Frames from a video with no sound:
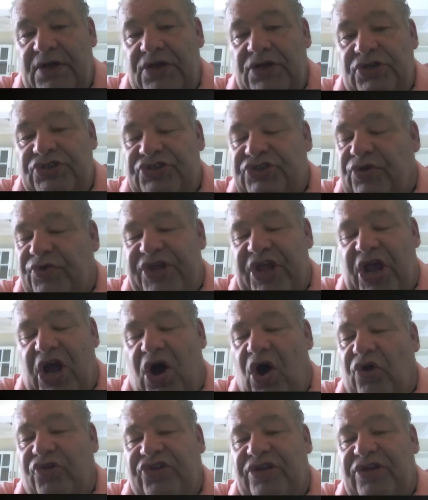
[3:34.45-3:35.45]
So, the
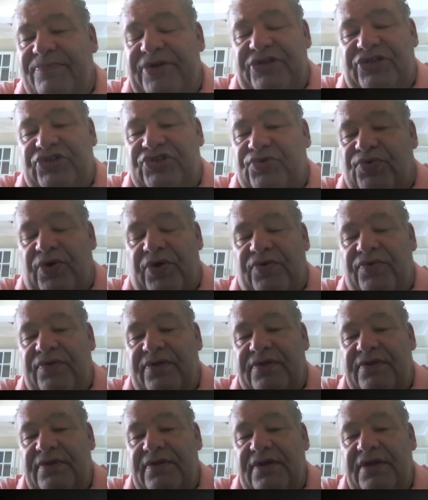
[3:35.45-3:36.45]
ultimate
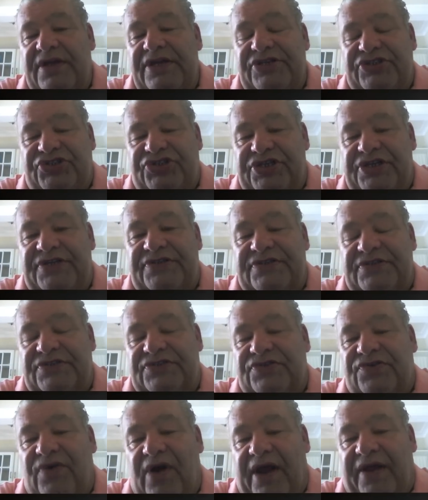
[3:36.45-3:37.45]
truth is
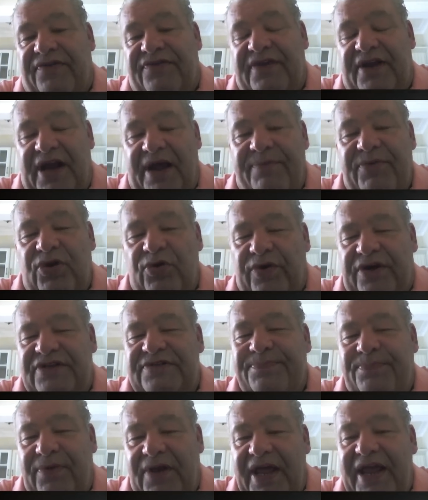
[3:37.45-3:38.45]
Jesus Christ. And I'm going to
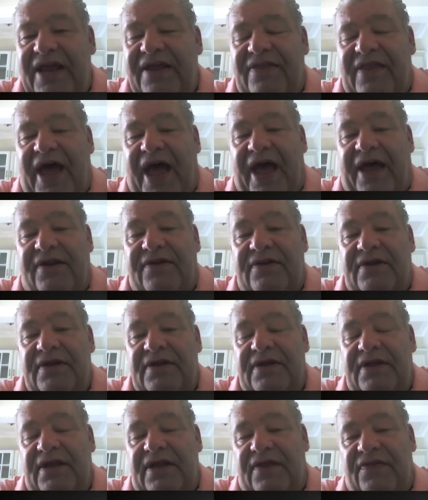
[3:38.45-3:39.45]
explain that
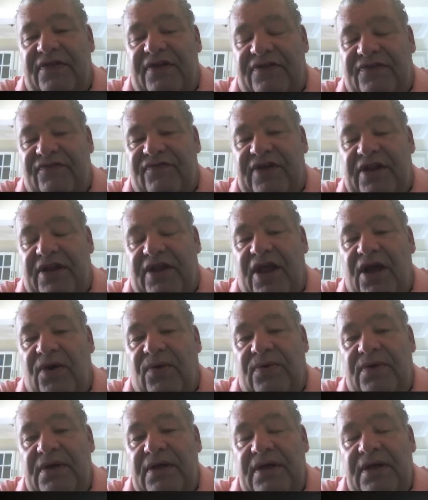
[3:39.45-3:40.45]
in this video.
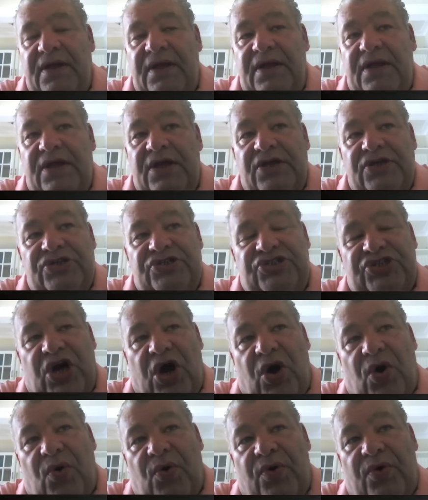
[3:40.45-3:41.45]

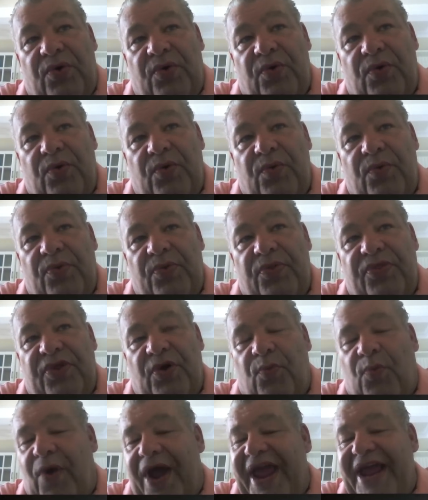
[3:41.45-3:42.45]
So,
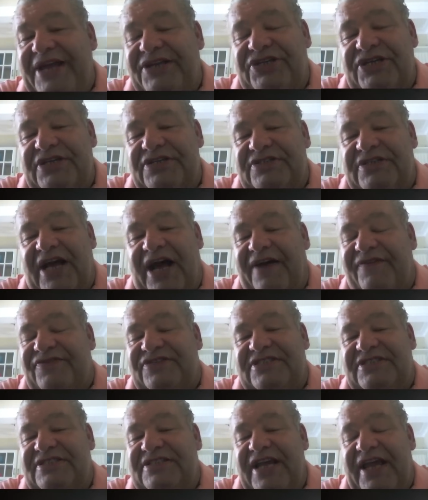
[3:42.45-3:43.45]
the wages of
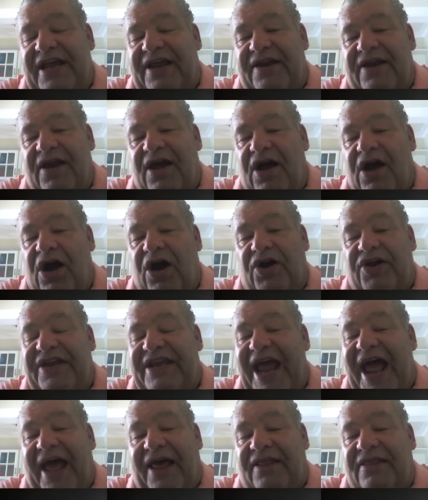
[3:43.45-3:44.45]
sin are
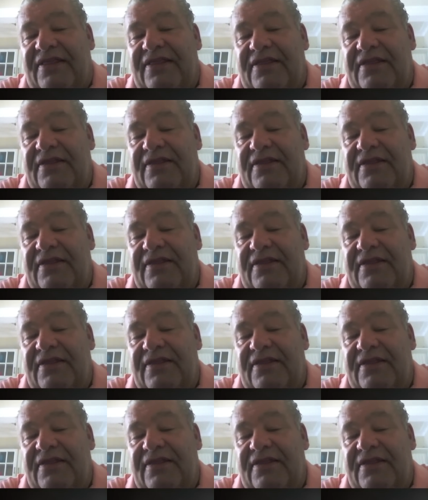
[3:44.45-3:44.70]
death.